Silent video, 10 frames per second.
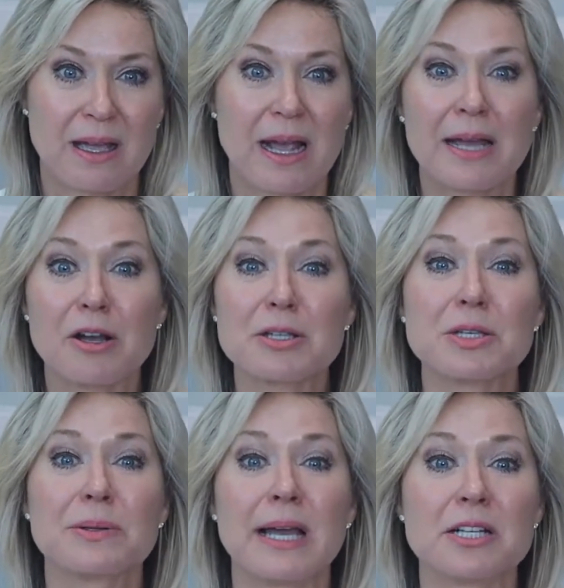I'd
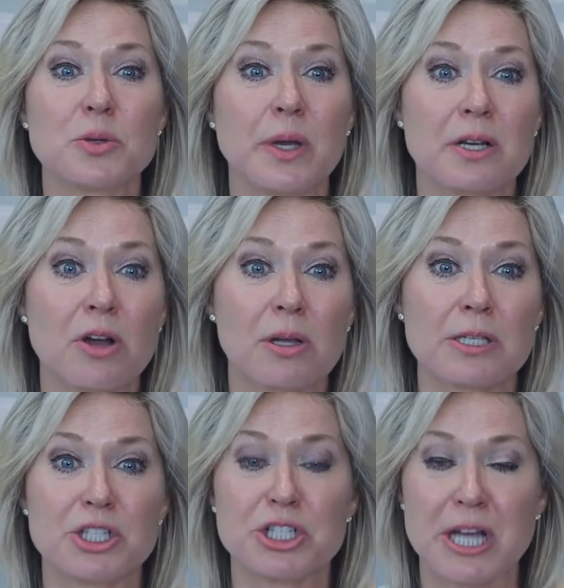also like to
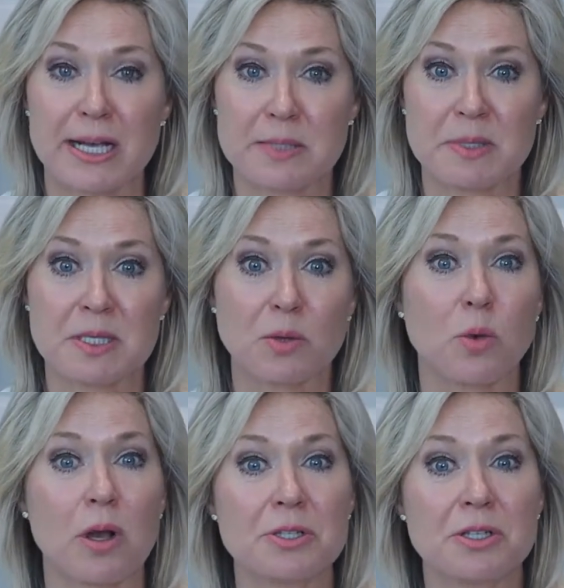acknowledge Jasmine
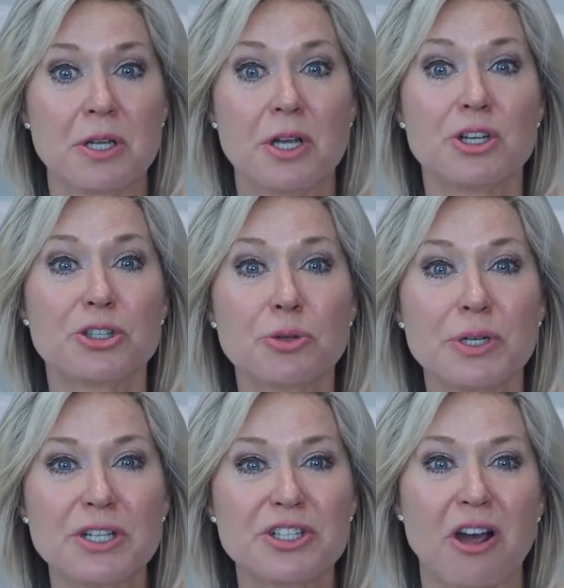Sawant,
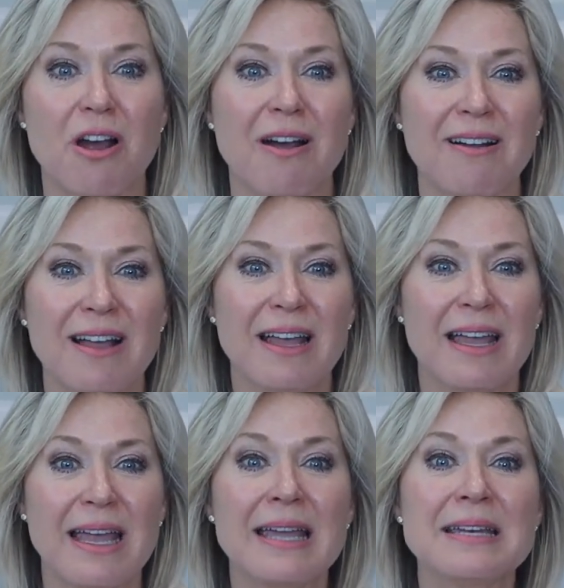Shruti Shaw,
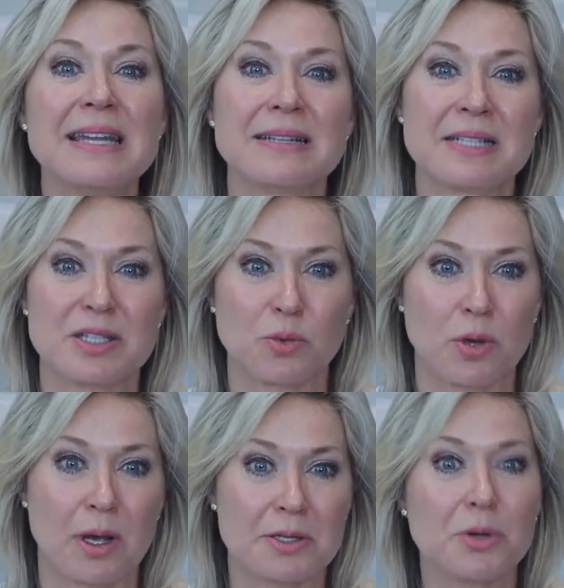and Nitin
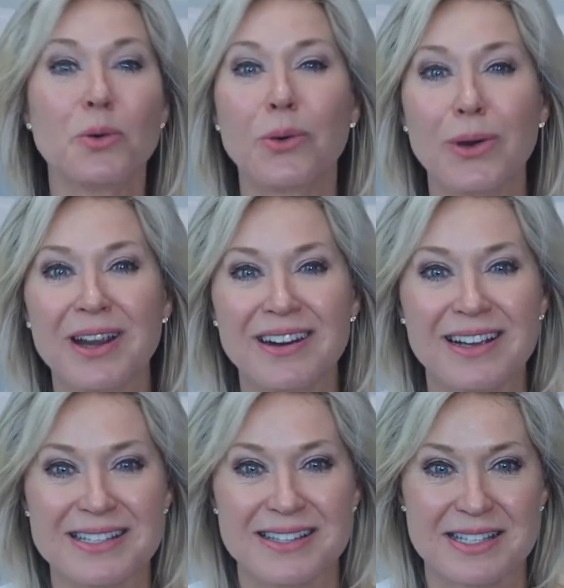Sawant, who
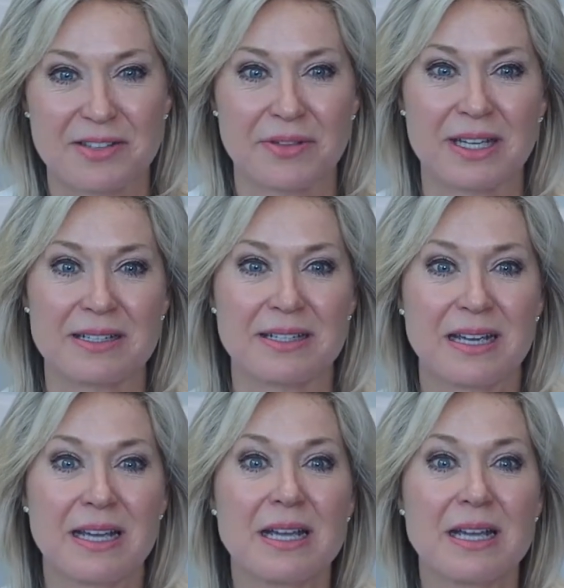organized this event.